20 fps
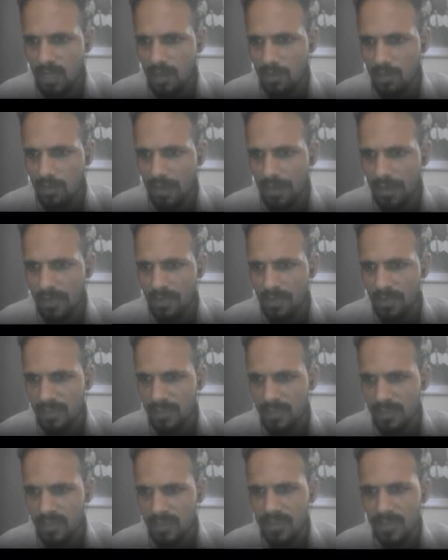
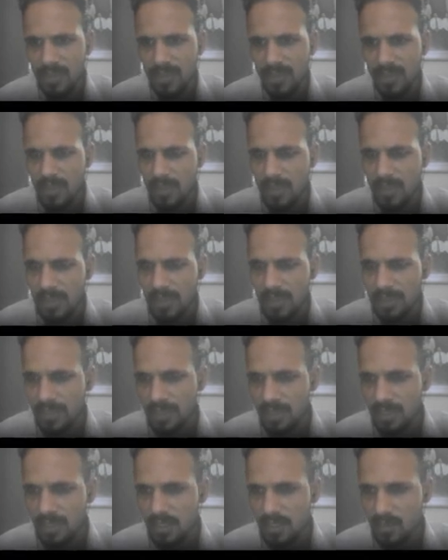Minus
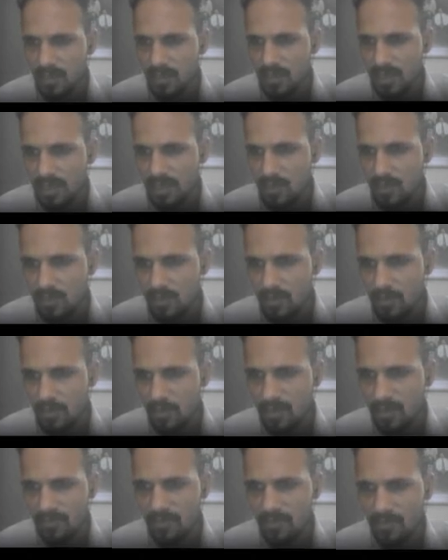T0 raised to the
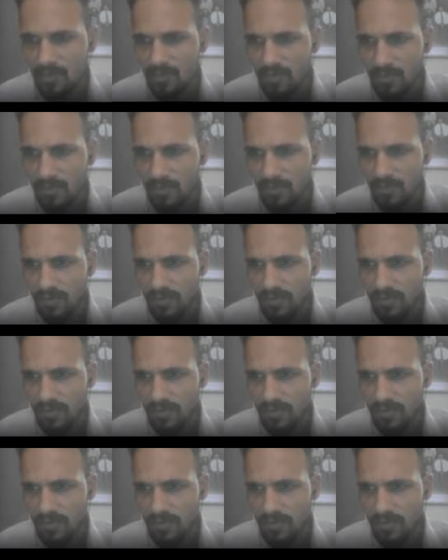power 4.